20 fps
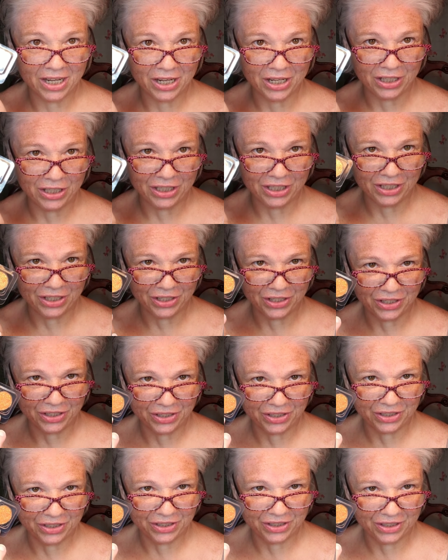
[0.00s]

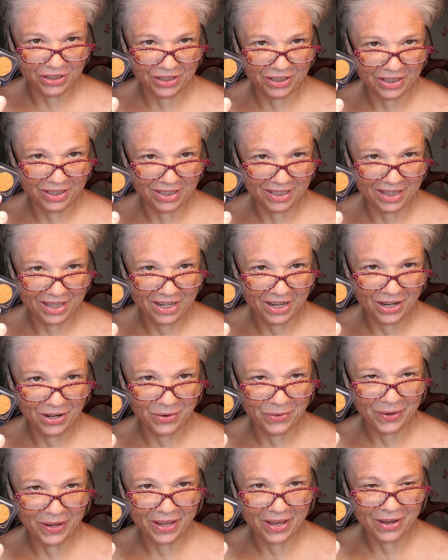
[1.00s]
glitter. There
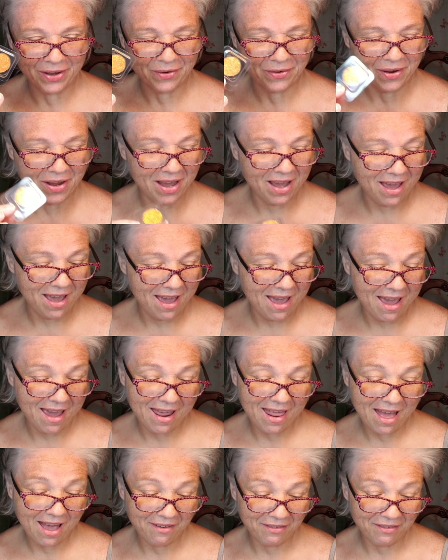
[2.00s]
we go. And I